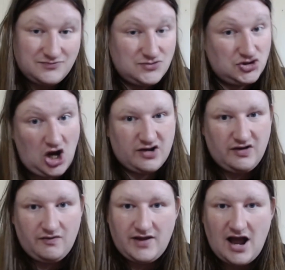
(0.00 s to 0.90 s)

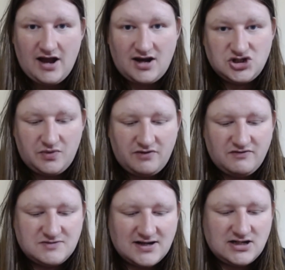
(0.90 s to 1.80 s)
Shockingly, I actually would have
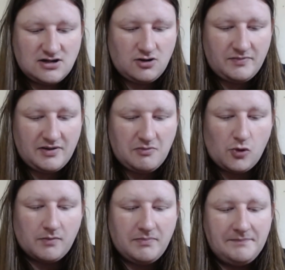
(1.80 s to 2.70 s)
expected a little bit
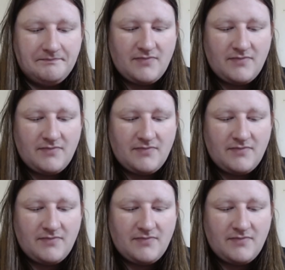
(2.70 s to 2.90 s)
more, but